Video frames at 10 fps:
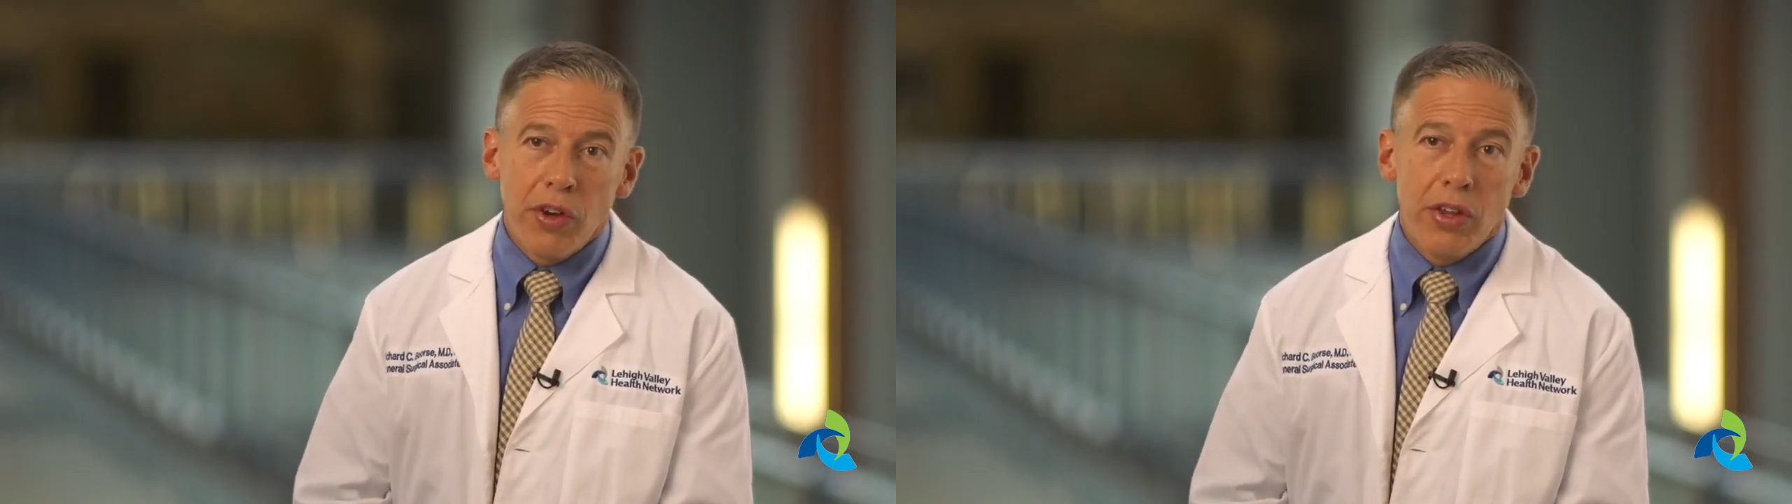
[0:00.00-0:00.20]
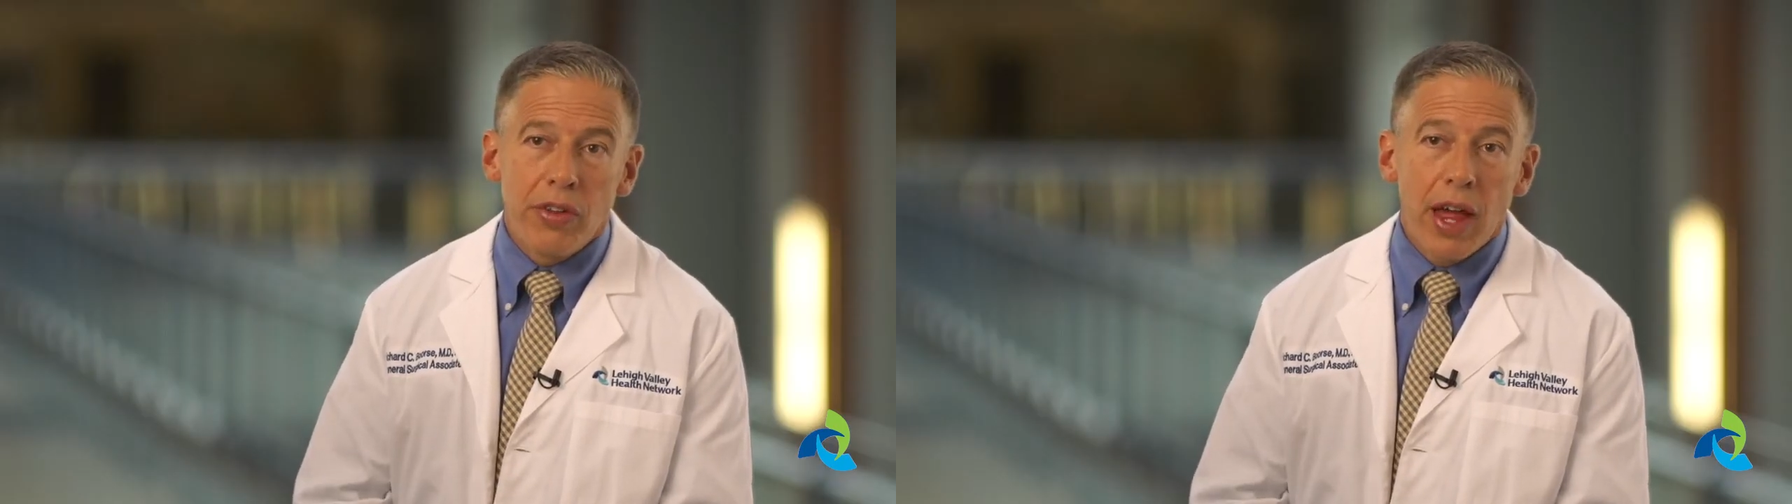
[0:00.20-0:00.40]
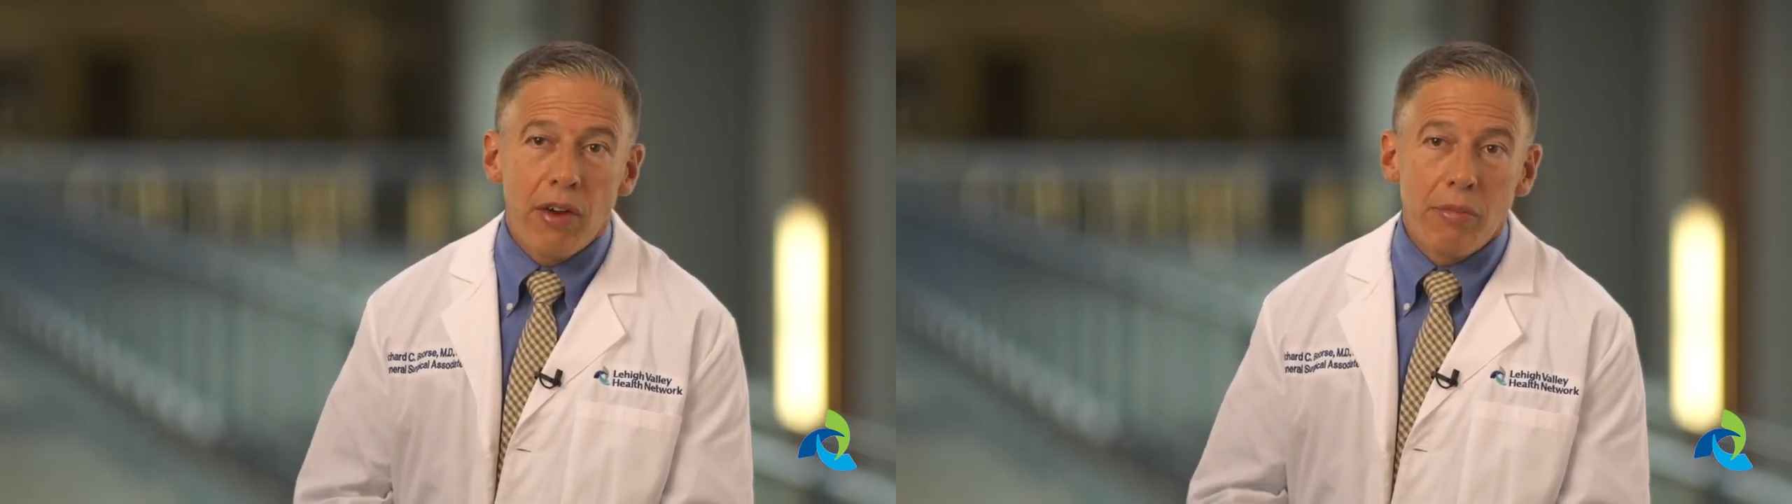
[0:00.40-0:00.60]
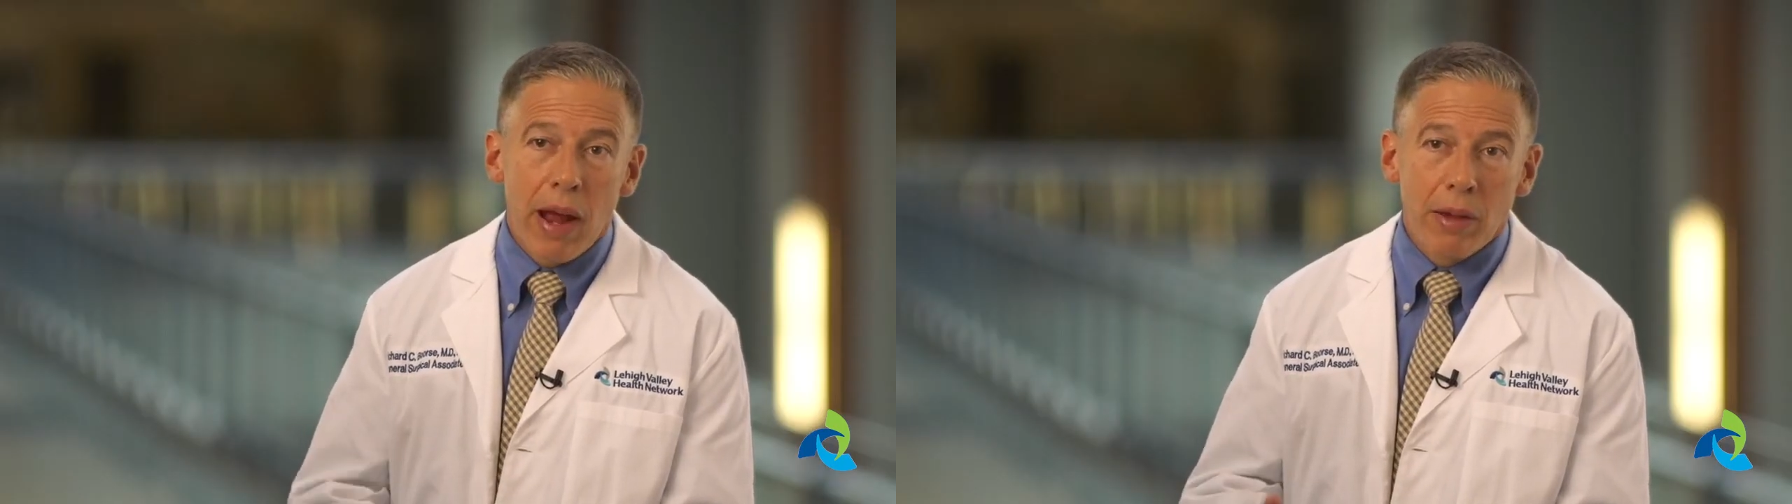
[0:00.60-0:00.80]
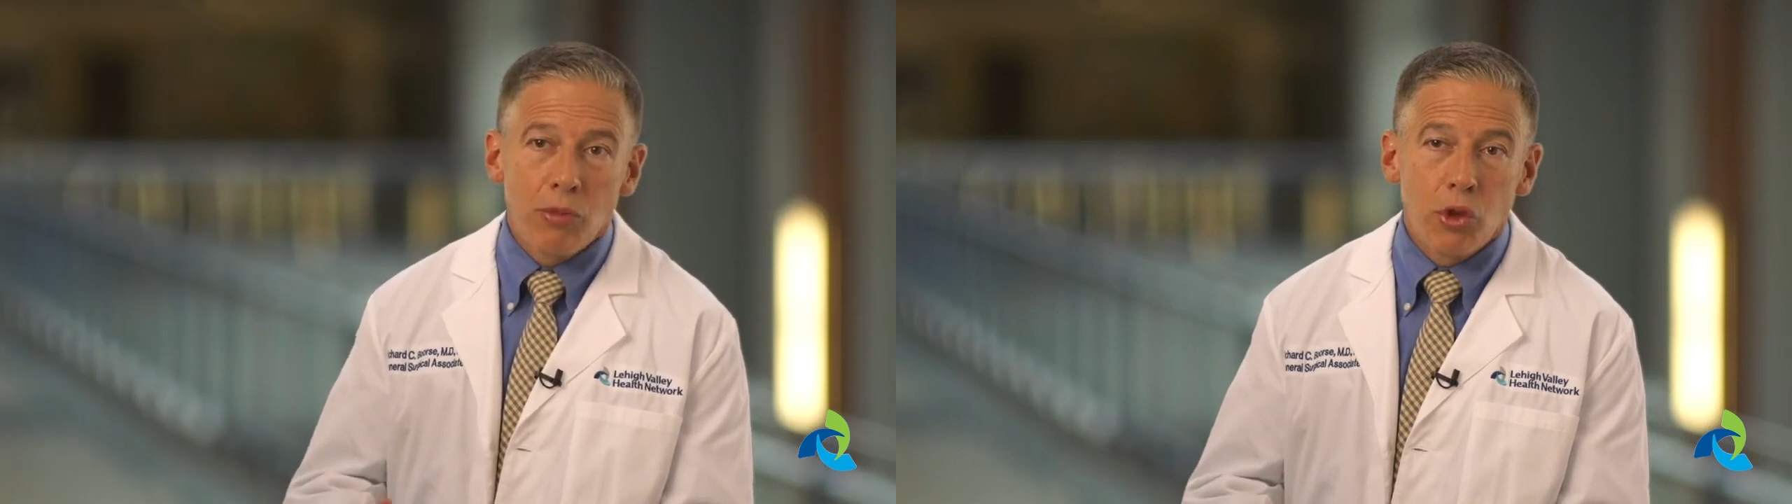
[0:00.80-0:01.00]
either that of
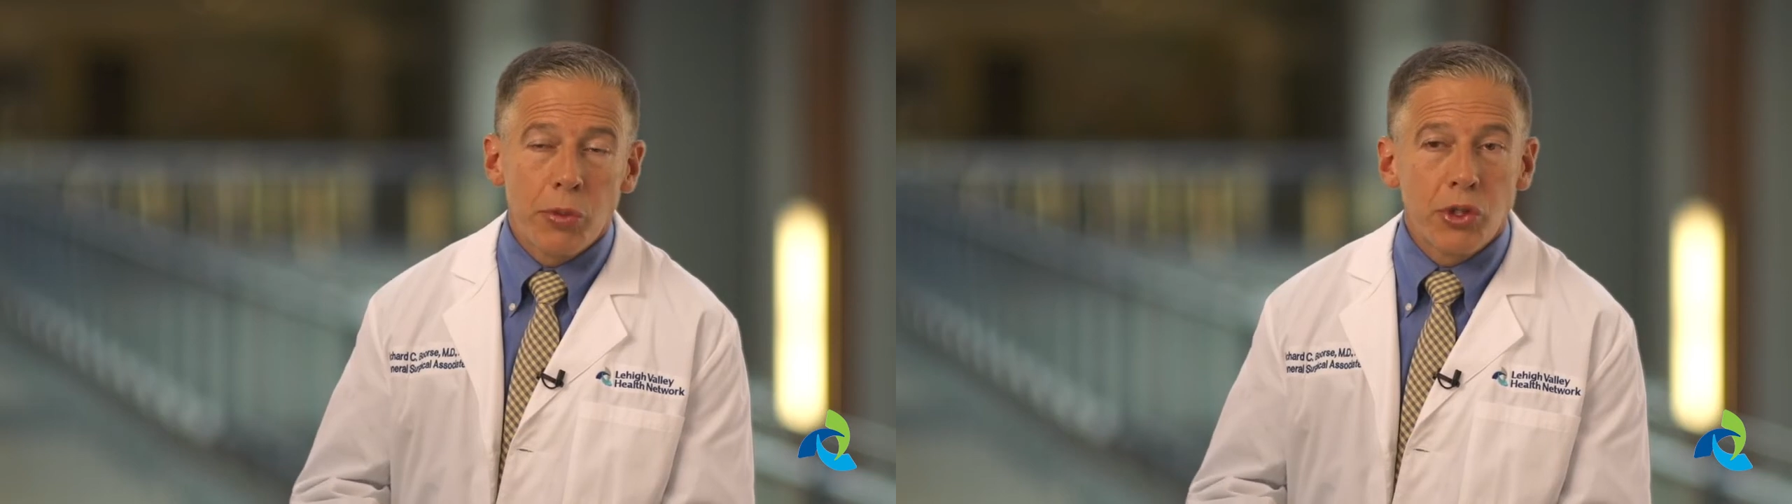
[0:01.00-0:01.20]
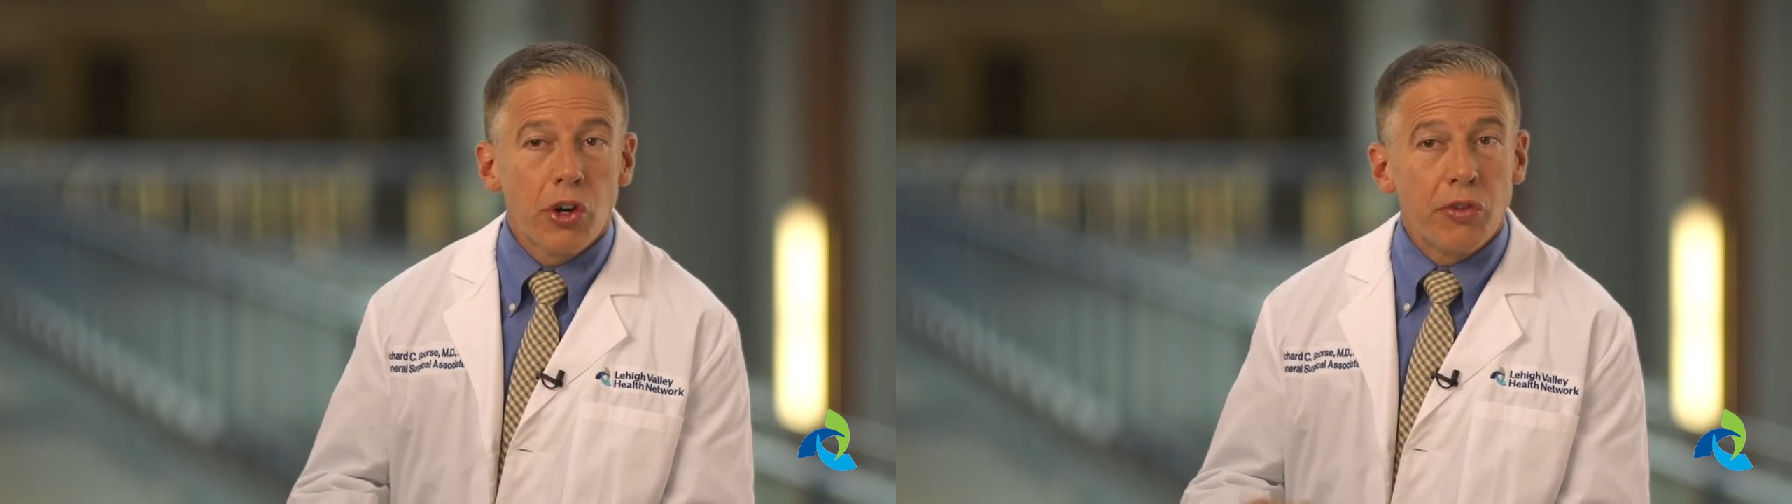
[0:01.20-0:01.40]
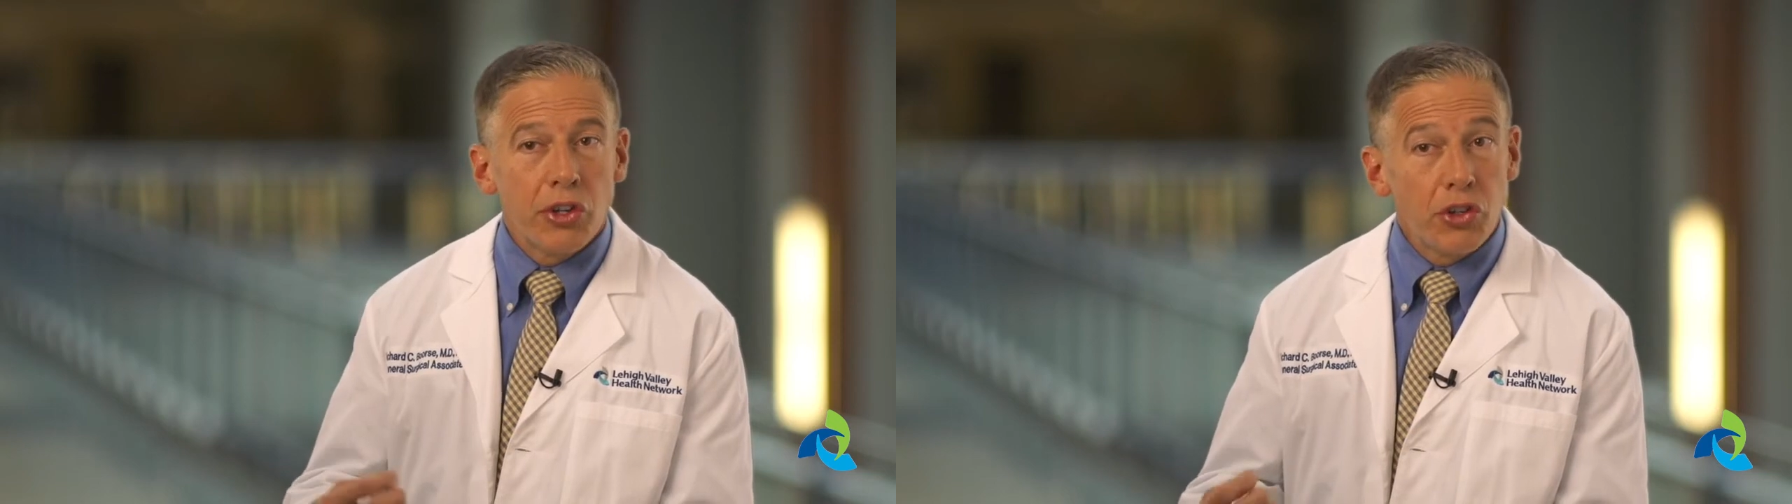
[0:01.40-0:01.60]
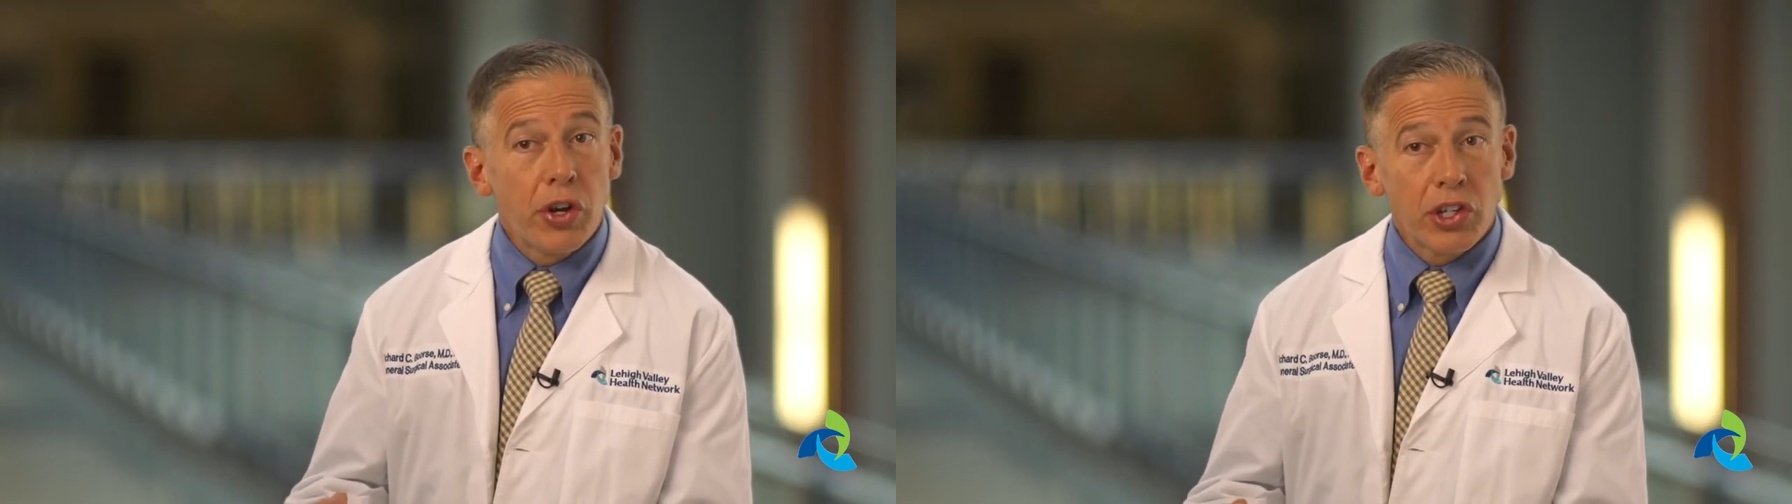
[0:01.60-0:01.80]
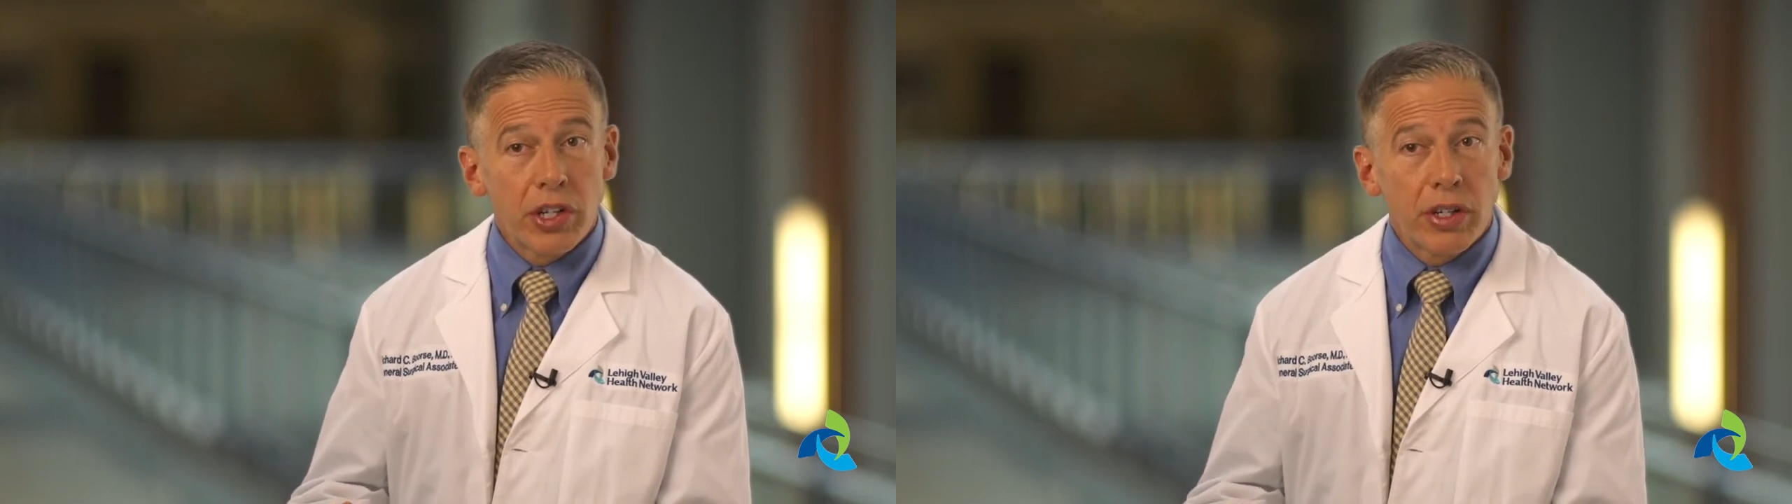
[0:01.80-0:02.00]
malabsorption or
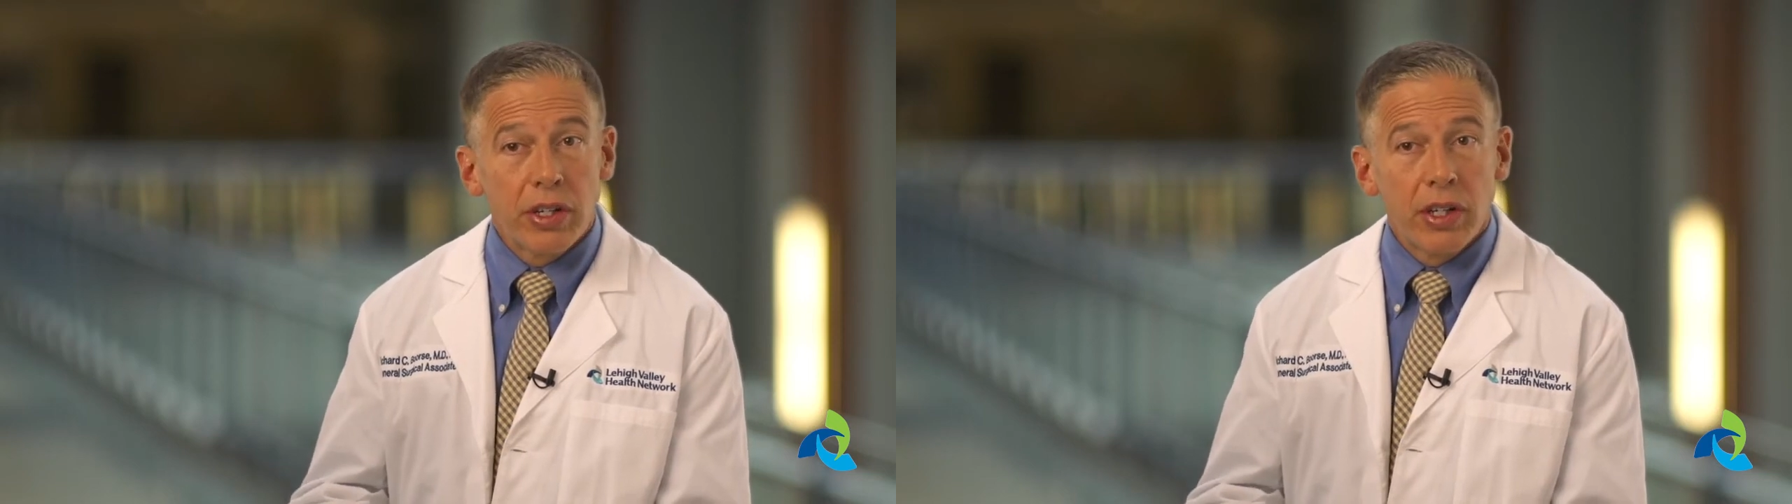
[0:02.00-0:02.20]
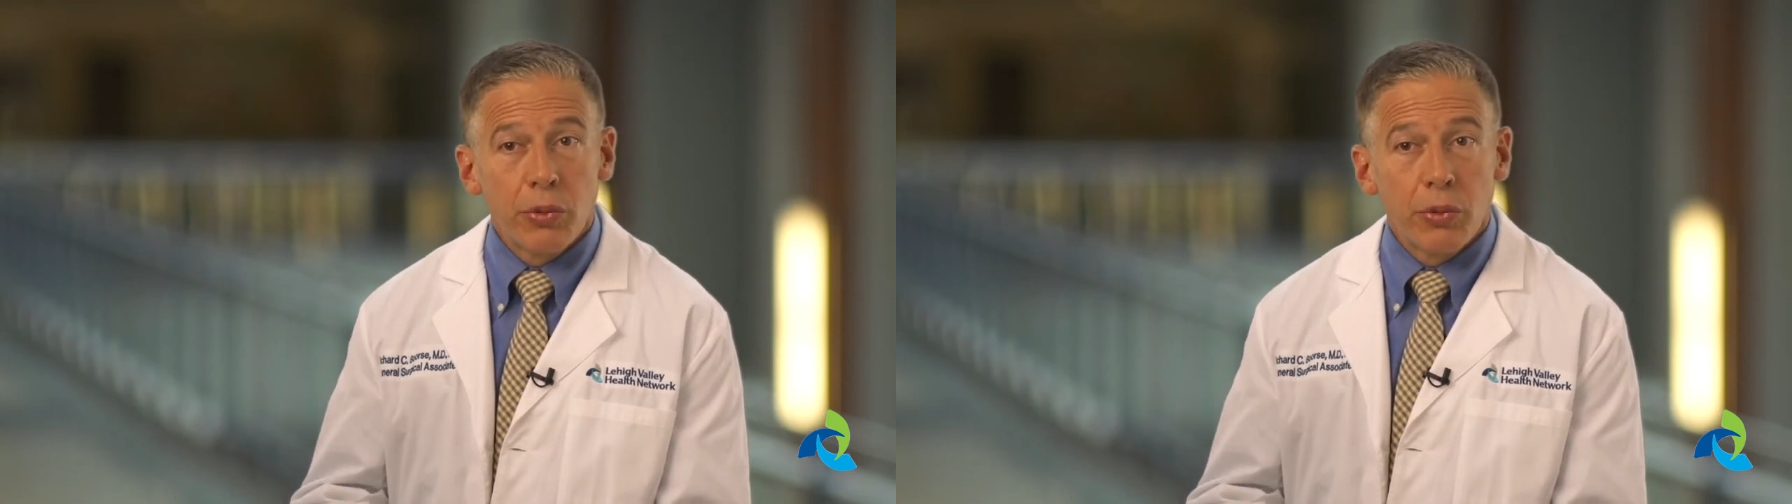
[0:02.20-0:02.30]
restriction.